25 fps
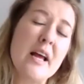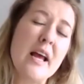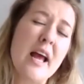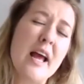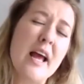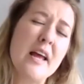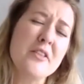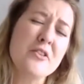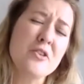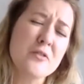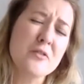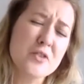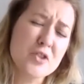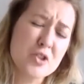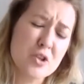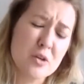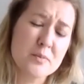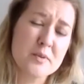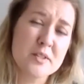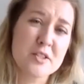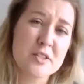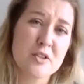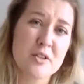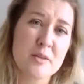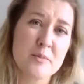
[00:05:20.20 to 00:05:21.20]
through the job
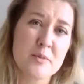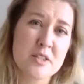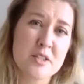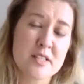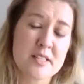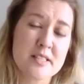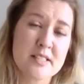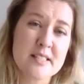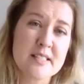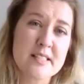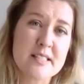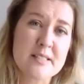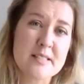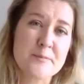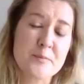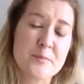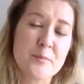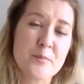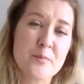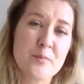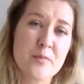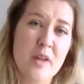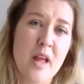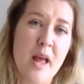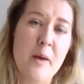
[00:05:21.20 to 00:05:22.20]
descriptions.
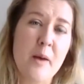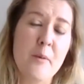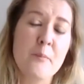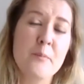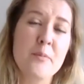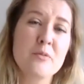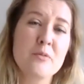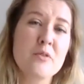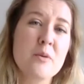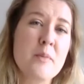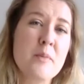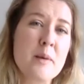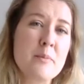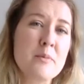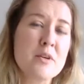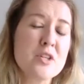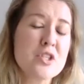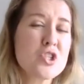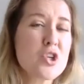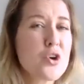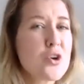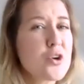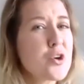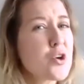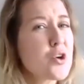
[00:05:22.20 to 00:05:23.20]
But remember,
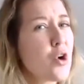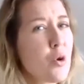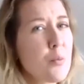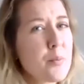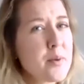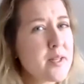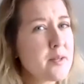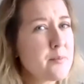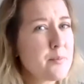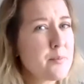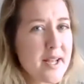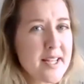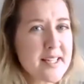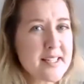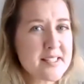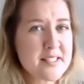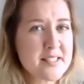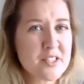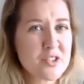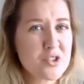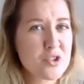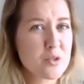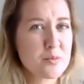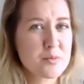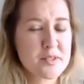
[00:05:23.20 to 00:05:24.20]
don't copy and paste a
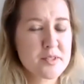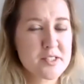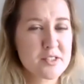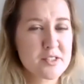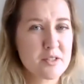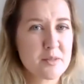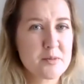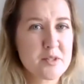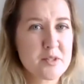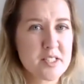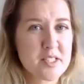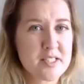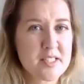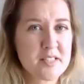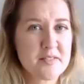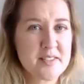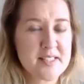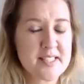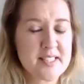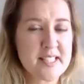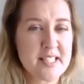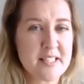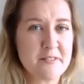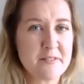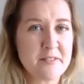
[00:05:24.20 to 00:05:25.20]
job description to the
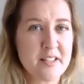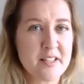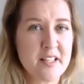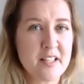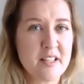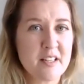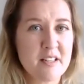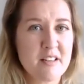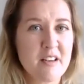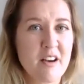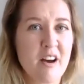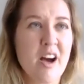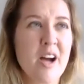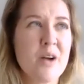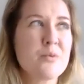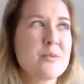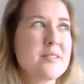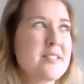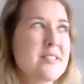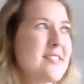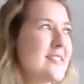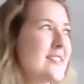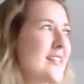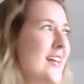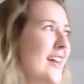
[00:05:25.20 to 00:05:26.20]
CV. I
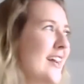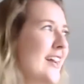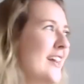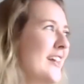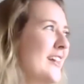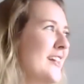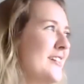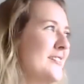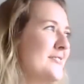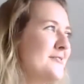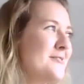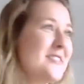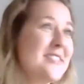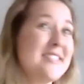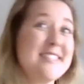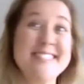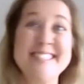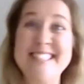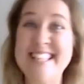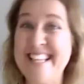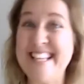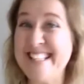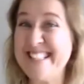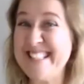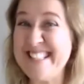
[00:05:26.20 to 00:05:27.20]
would say
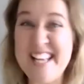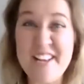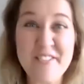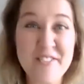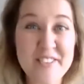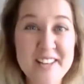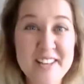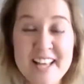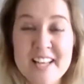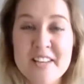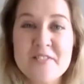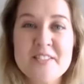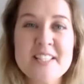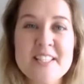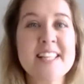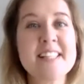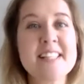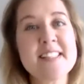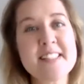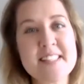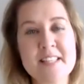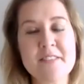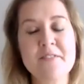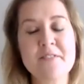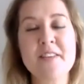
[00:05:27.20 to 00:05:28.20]
7 out of 10
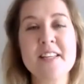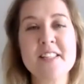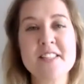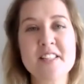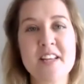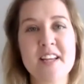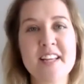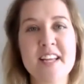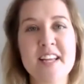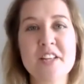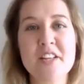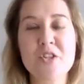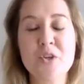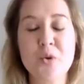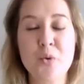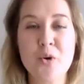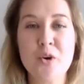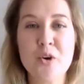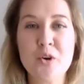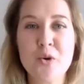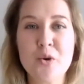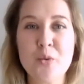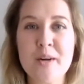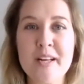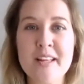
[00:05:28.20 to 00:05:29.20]
CVs I get to
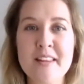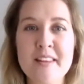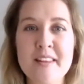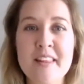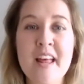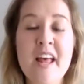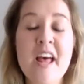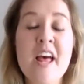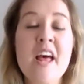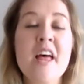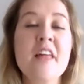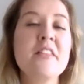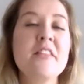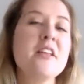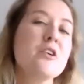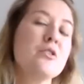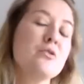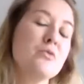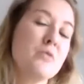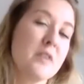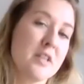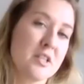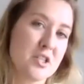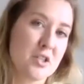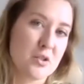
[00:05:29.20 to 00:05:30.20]
work with, the
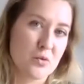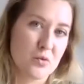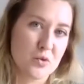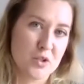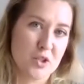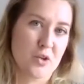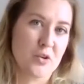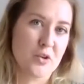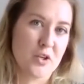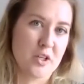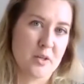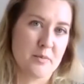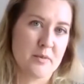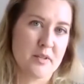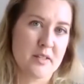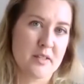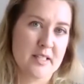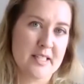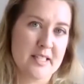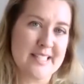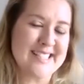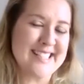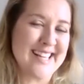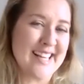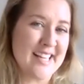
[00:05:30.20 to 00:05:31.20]
original document
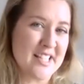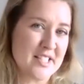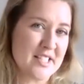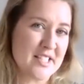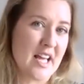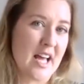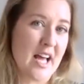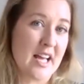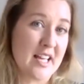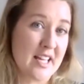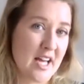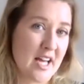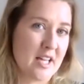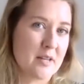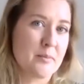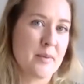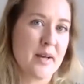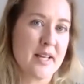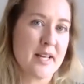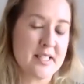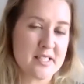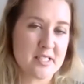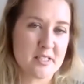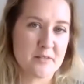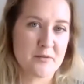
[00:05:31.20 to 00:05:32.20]
contains a cut and
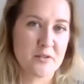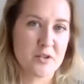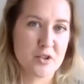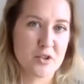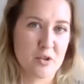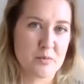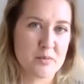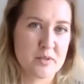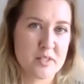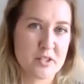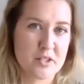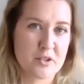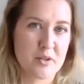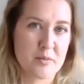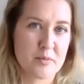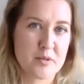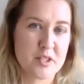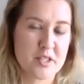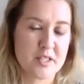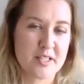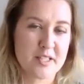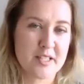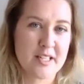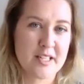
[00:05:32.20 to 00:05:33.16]
paste of a job description.